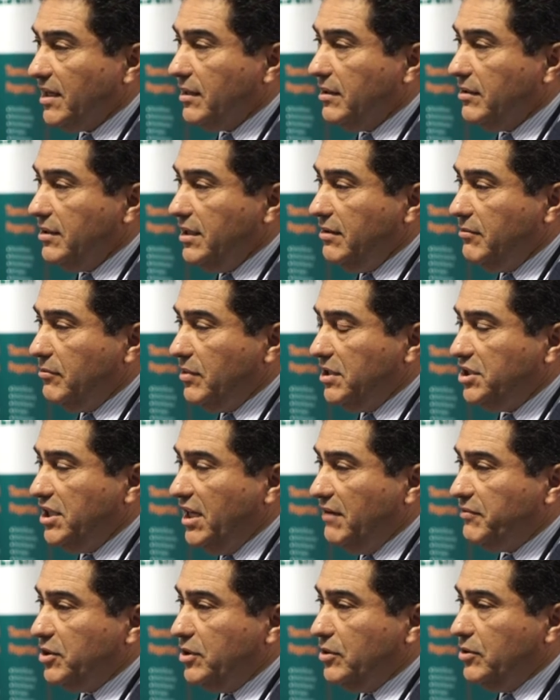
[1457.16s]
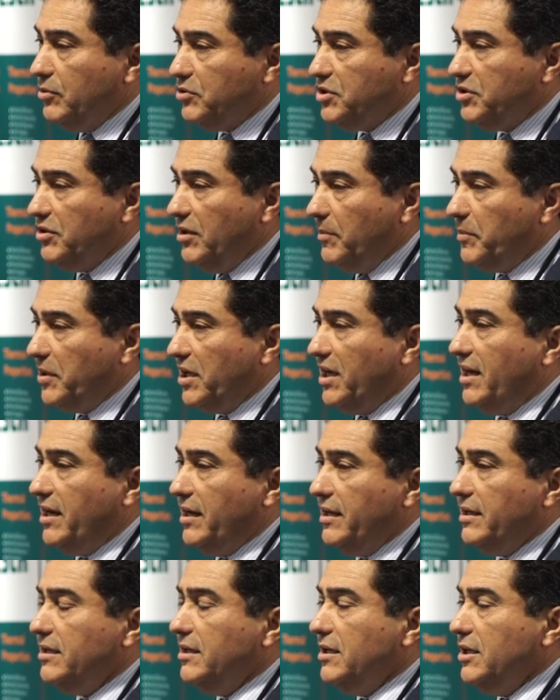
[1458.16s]
What you have to do is you
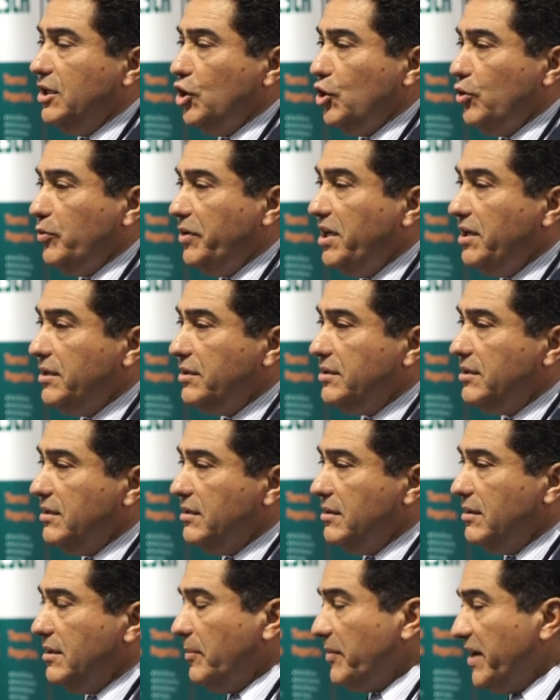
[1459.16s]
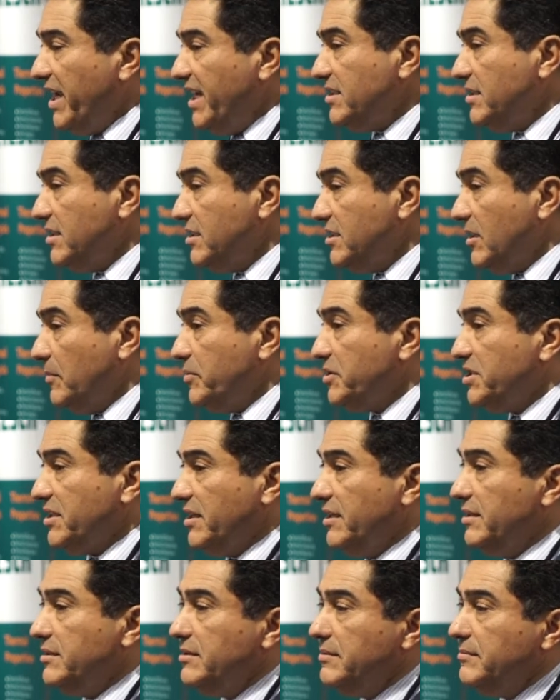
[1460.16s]
heat the plastic
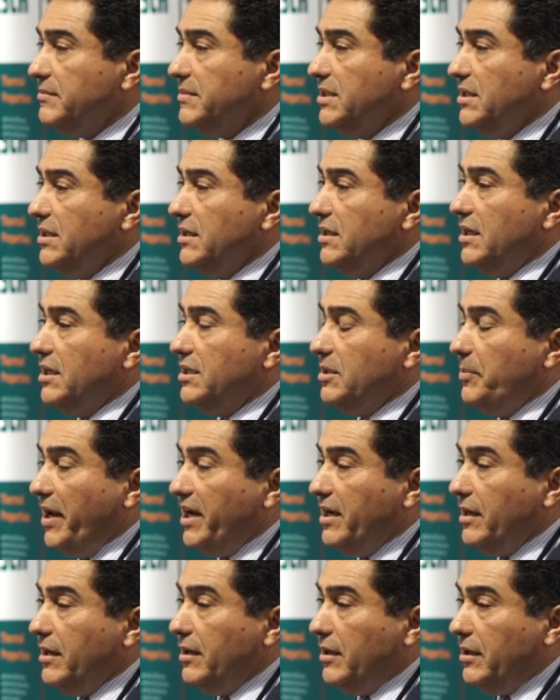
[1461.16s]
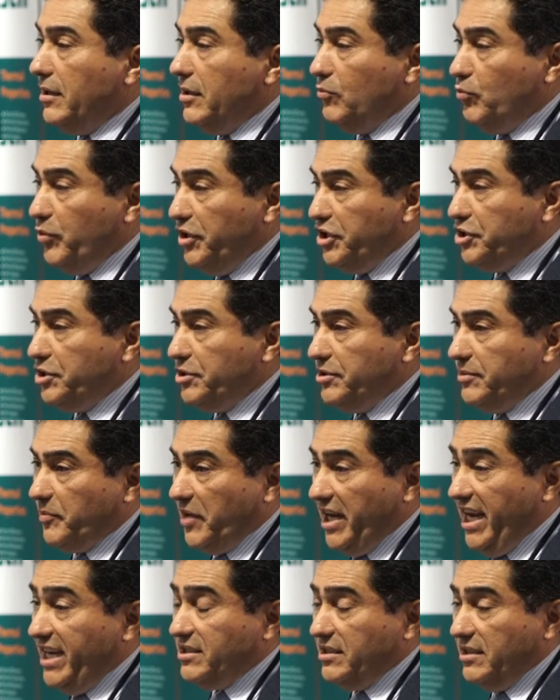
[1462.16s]
substrate, depending on which
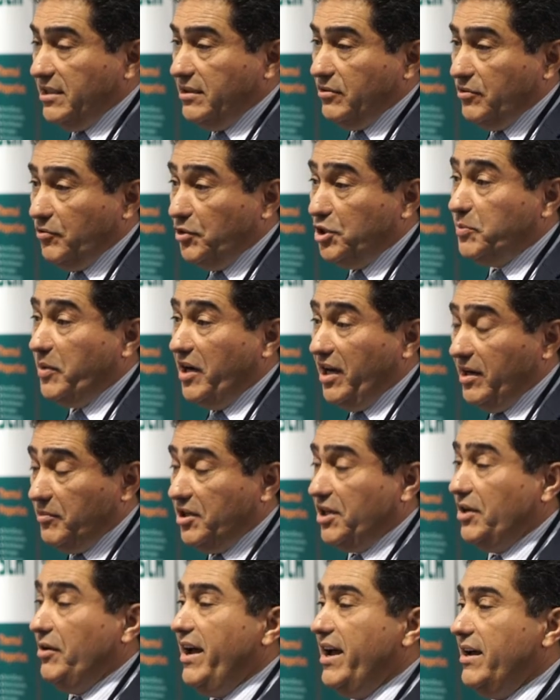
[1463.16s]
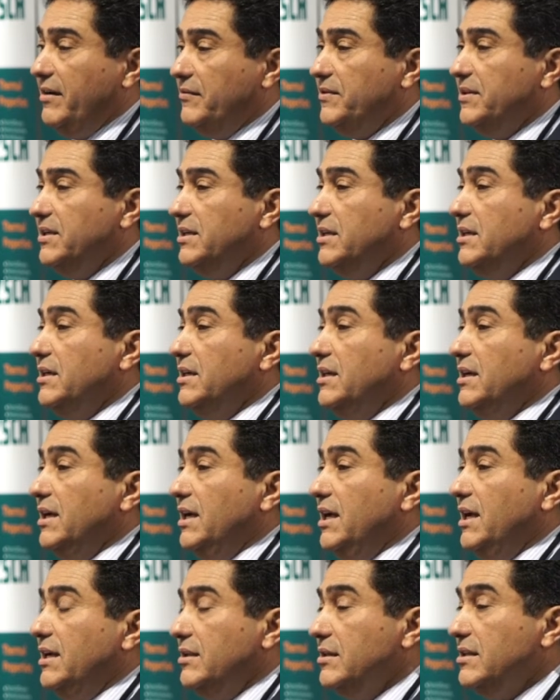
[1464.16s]
plastic or which polymer you have.
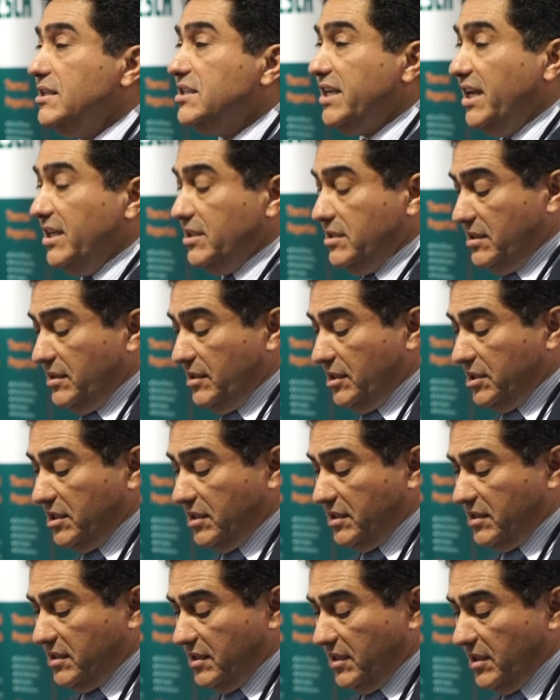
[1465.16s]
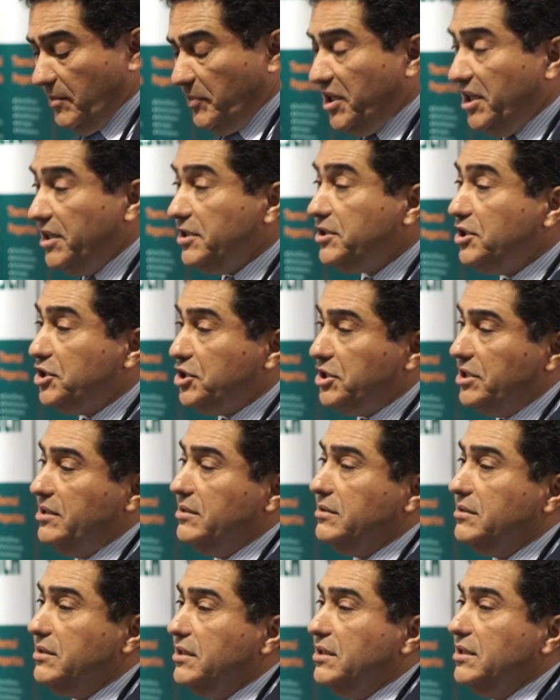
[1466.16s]
And in this case, this is
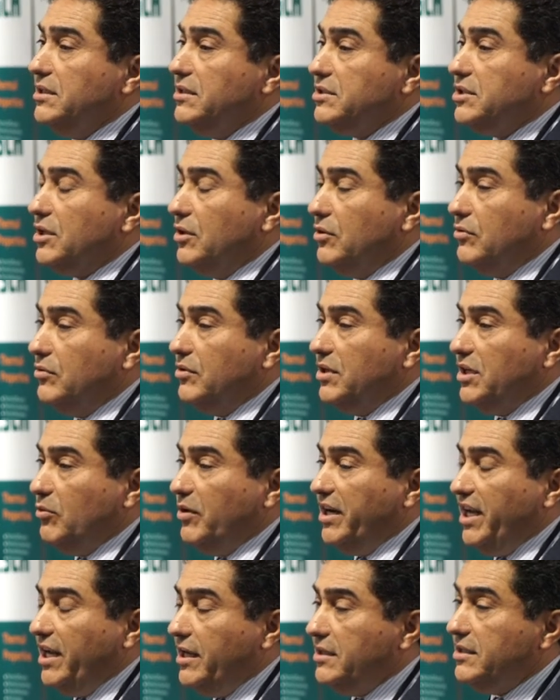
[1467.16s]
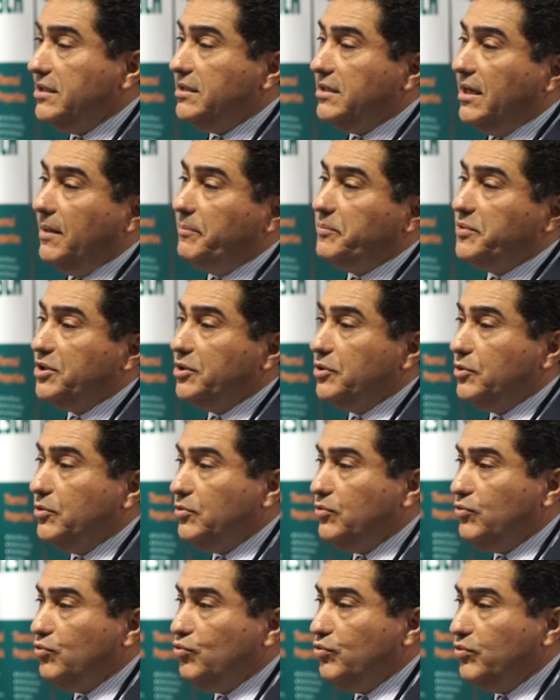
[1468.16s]
PETG. So you want to heat it up
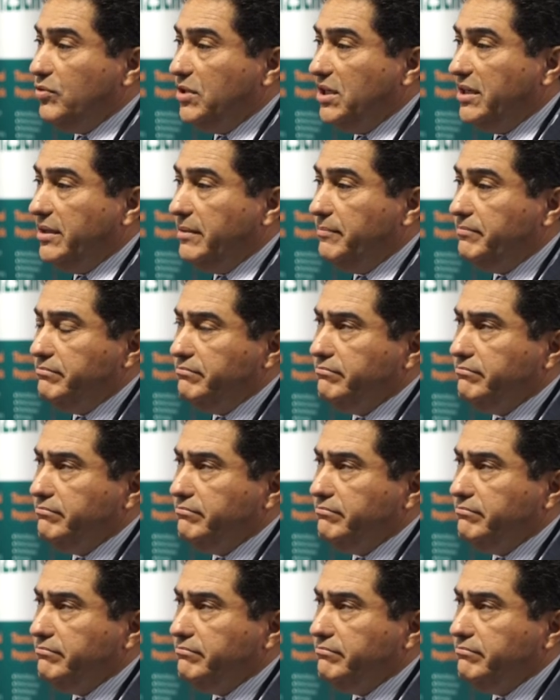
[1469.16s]
to